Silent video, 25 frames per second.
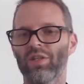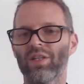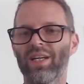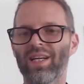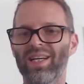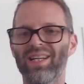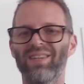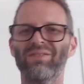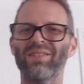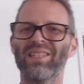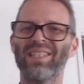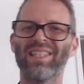
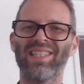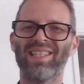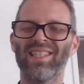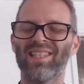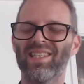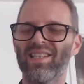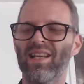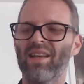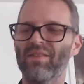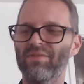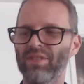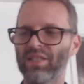I've got to read
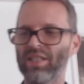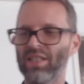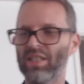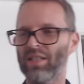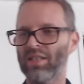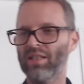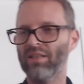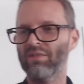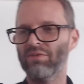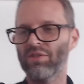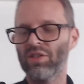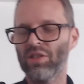Seven
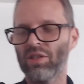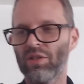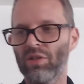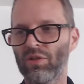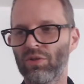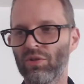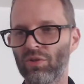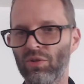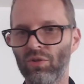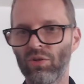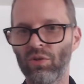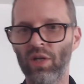Eves,
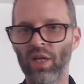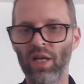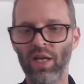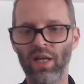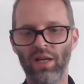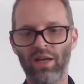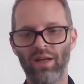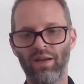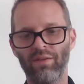too.